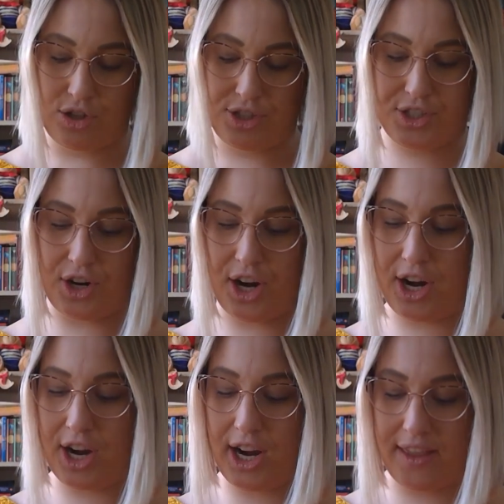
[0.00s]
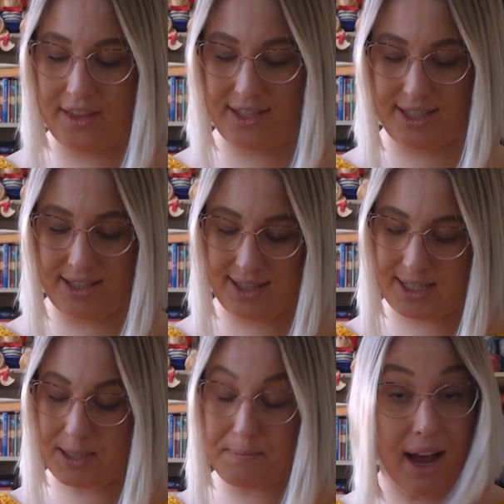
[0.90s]
So this is the
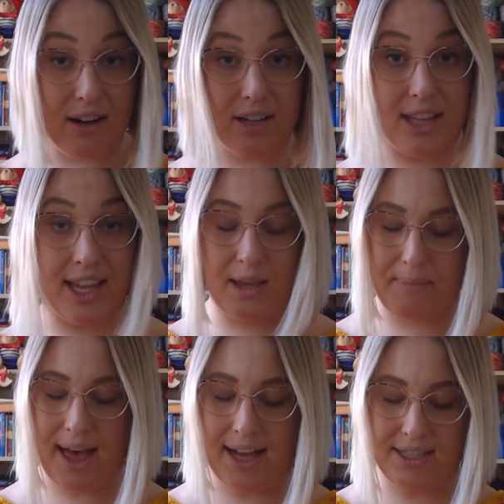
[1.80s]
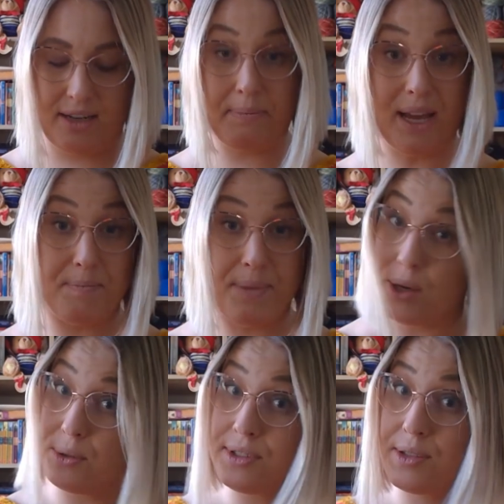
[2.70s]
Spirally pattern by
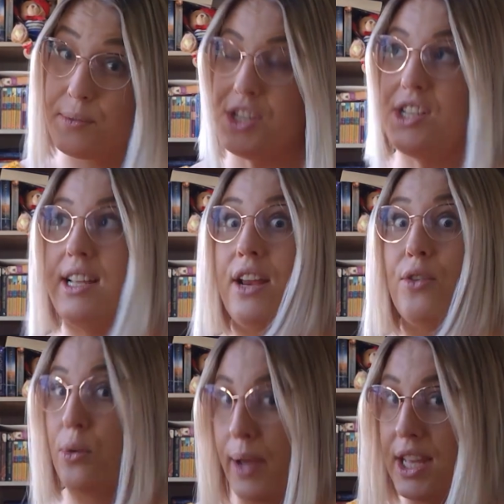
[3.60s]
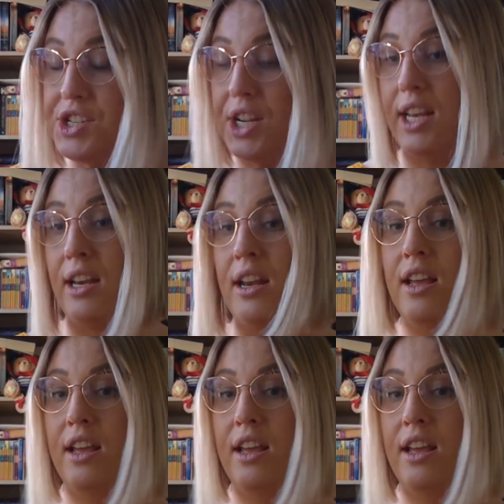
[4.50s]
Pickles, which is a Norwegian